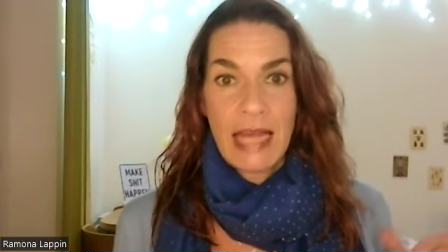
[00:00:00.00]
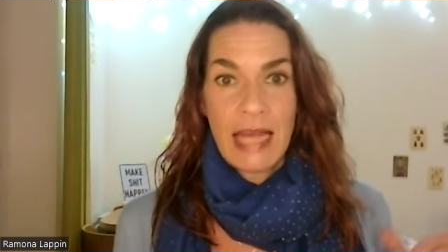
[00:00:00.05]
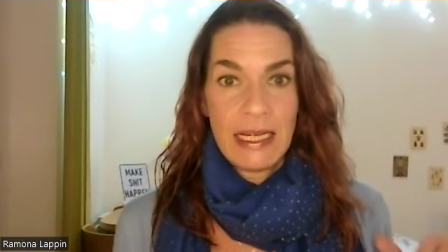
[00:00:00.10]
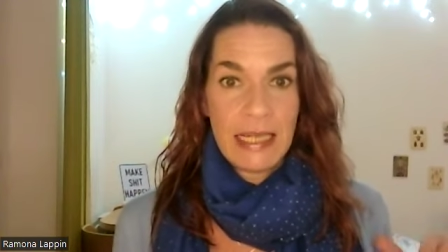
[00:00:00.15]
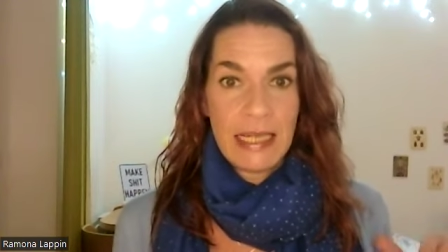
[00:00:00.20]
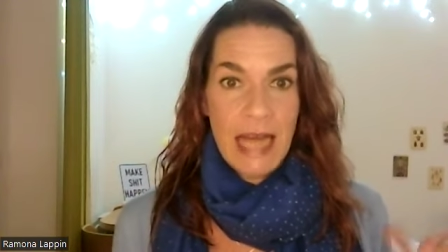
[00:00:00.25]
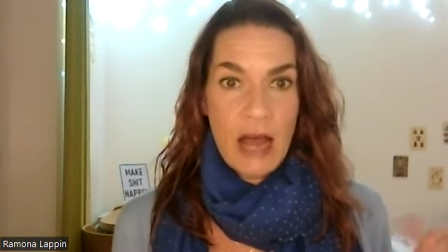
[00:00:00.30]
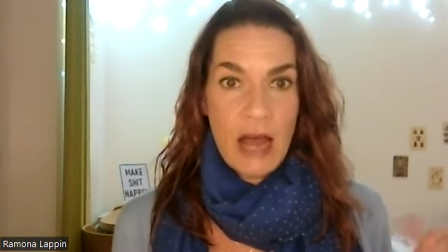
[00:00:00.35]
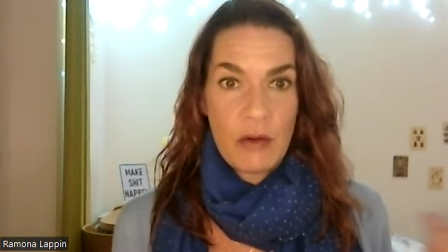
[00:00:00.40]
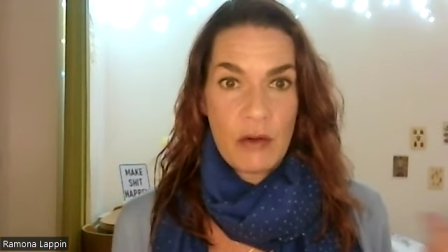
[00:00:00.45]

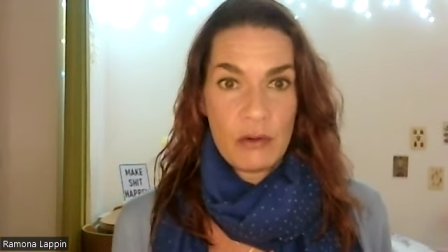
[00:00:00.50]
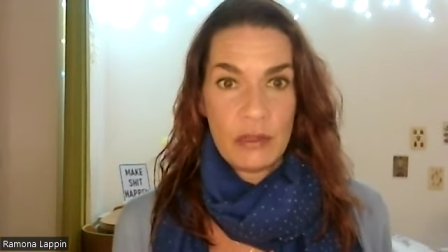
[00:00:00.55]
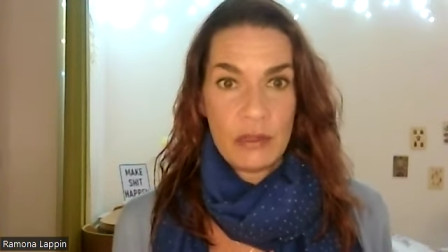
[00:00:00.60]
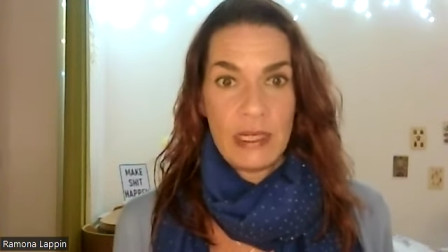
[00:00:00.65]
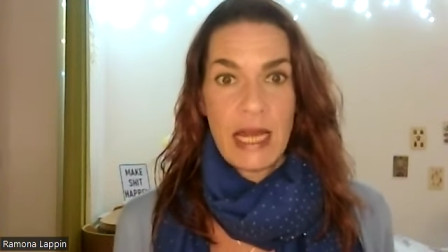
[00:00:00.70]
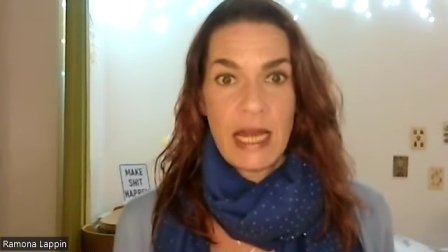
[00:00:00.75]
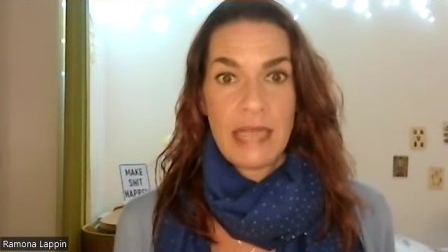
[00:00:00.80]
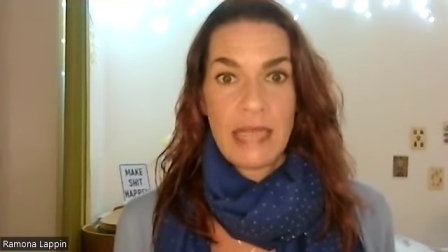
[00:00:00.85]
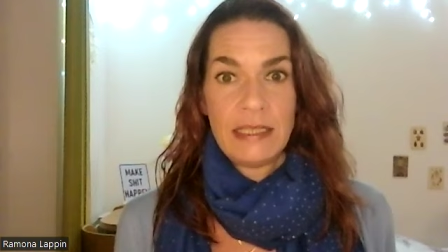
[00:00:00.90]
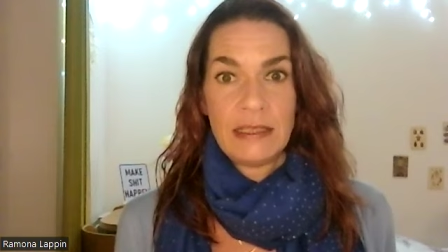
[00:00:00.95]
And now
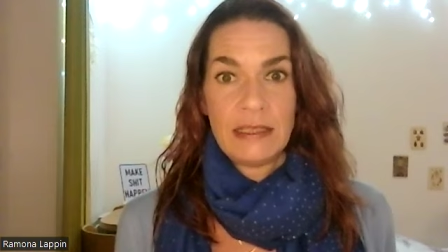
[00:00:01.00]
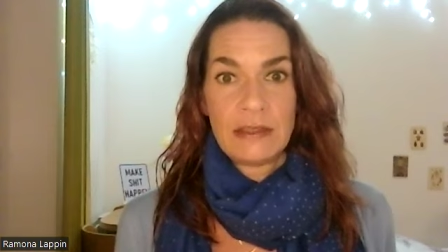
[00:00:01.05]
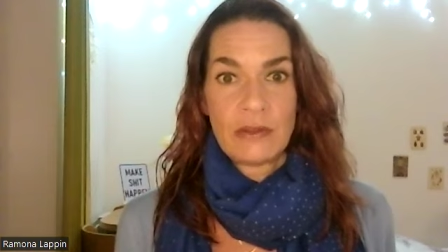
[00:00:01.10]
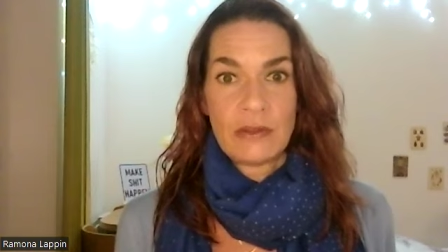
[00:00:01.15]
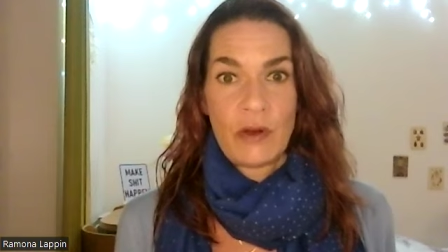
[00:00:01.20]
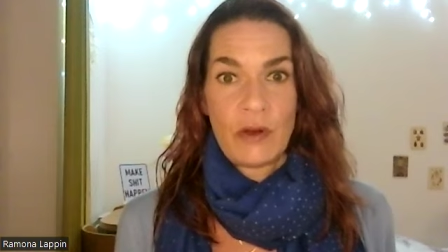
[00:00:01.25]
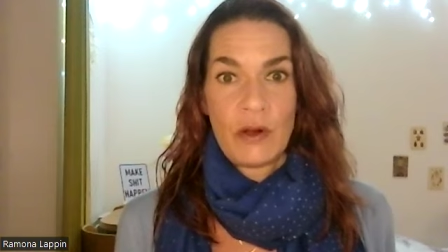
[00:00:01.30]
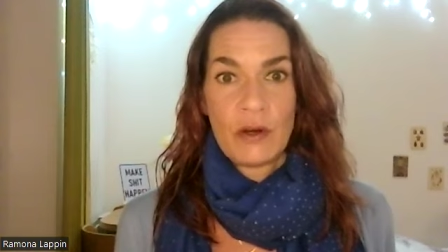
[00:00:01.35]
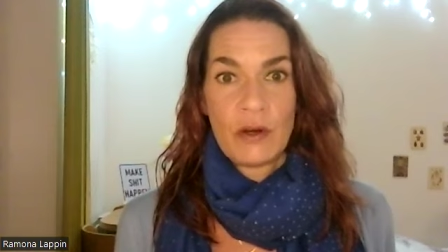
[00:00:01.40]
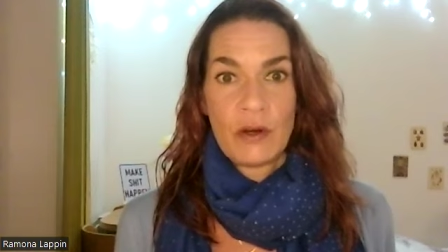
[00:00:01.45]
lighten
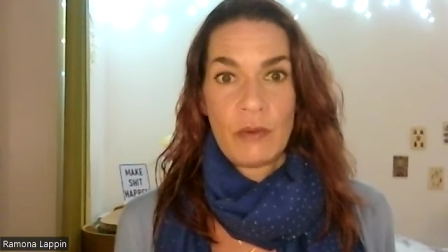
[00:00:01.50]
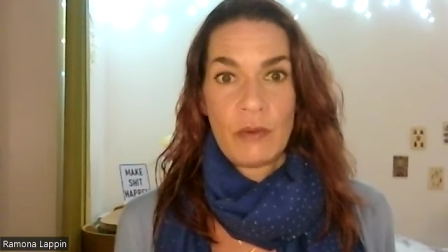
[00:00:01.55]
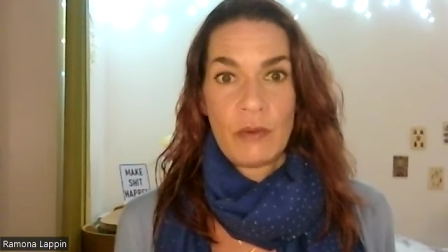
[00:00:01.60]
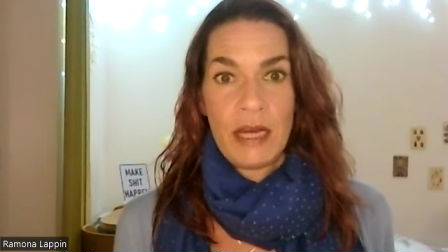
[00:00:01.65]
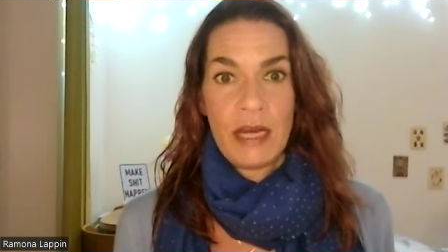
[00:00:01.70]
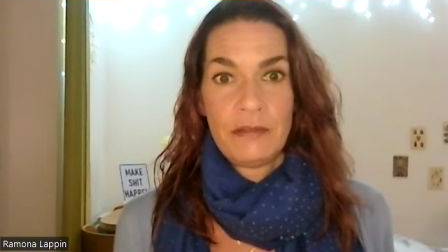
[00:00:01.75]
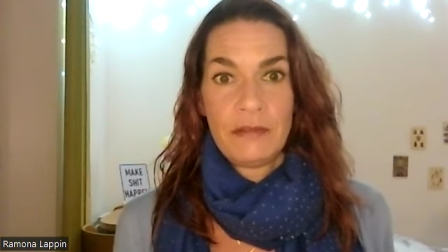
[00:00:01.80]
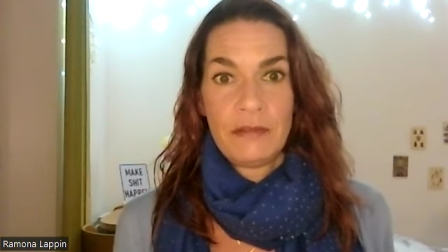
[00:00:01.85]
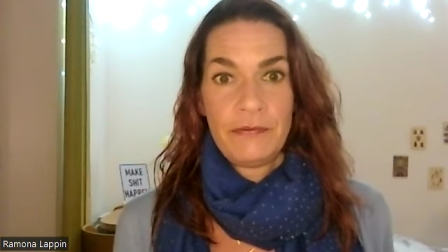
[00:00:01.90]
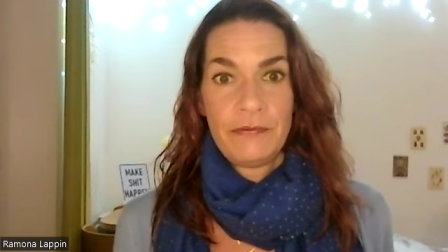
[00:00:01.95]
us all the
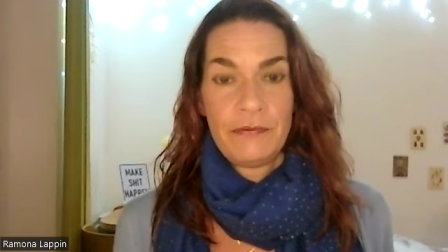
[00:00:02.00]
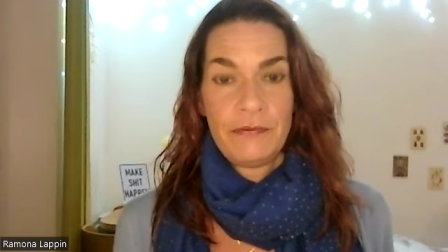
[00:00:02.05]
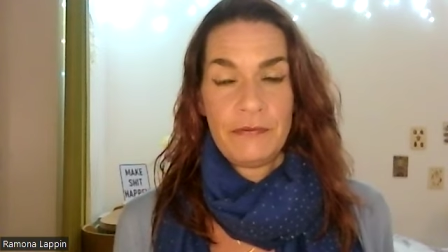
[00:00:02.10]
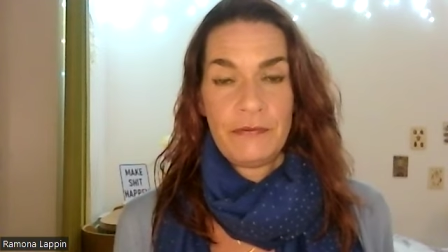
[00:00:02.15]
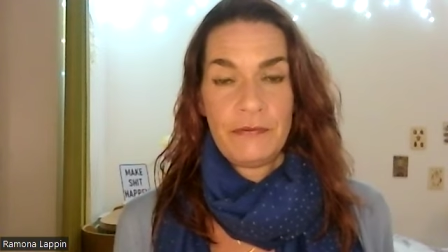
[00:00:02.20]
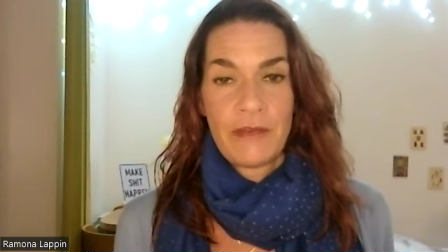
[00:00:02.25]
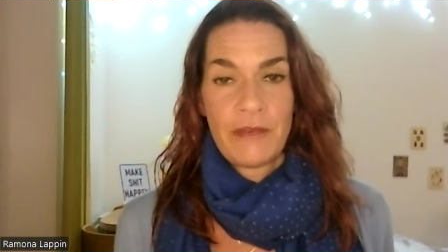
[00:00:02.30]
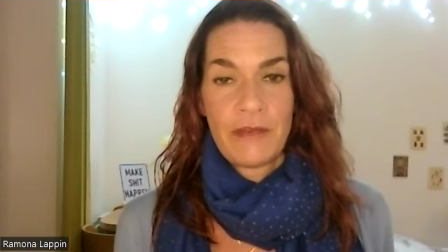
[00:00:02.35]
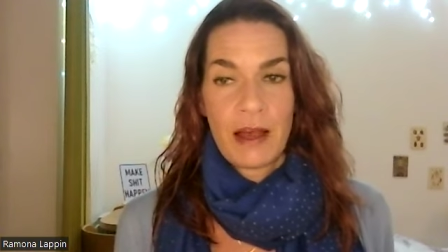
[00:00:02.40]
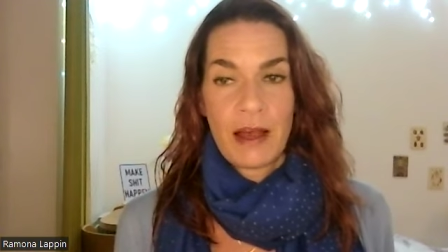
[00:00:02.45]
way the
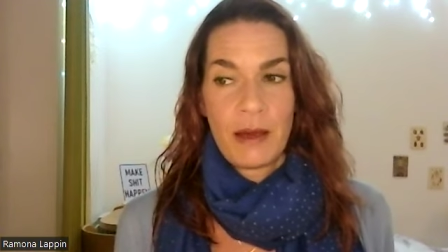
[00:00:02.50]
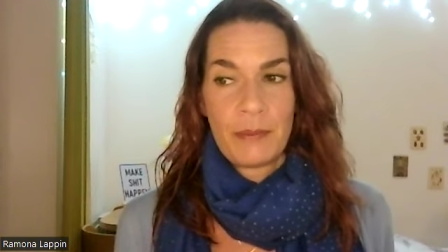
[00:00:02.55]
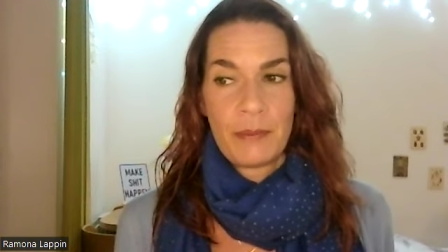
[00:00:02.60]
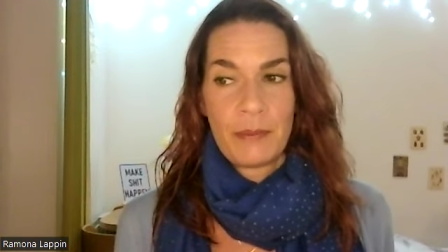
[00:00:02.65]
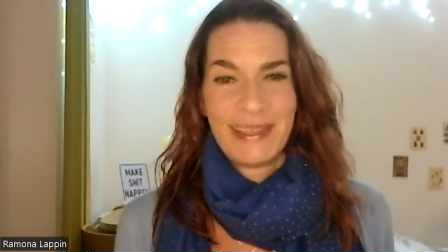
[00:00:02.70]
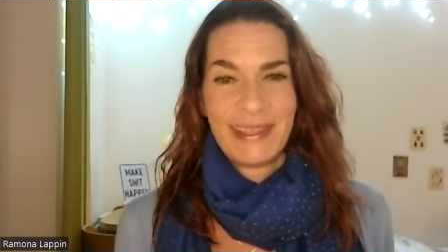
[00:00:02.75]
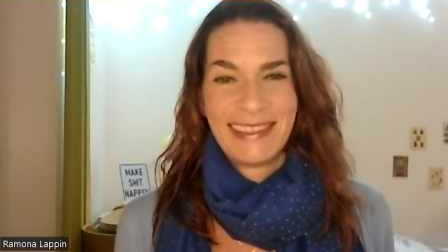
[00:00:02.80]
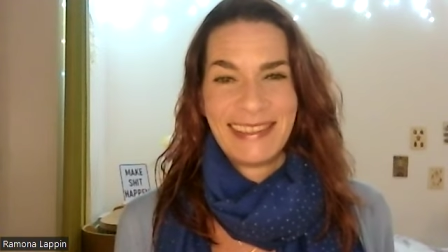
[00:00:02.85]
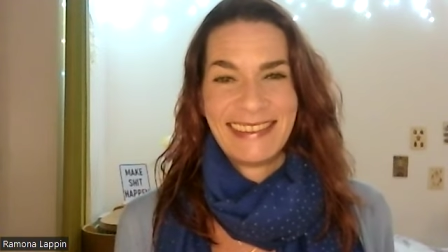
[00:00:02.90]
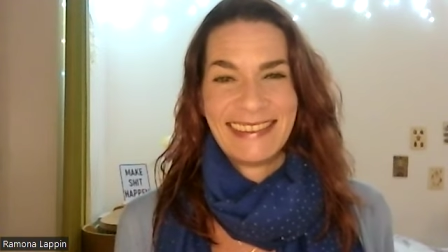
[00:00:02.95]
fuck
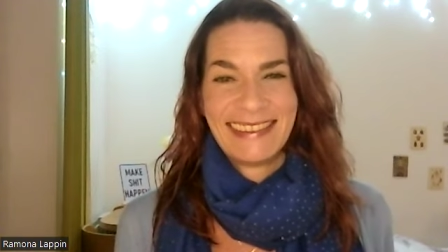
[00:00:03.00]
up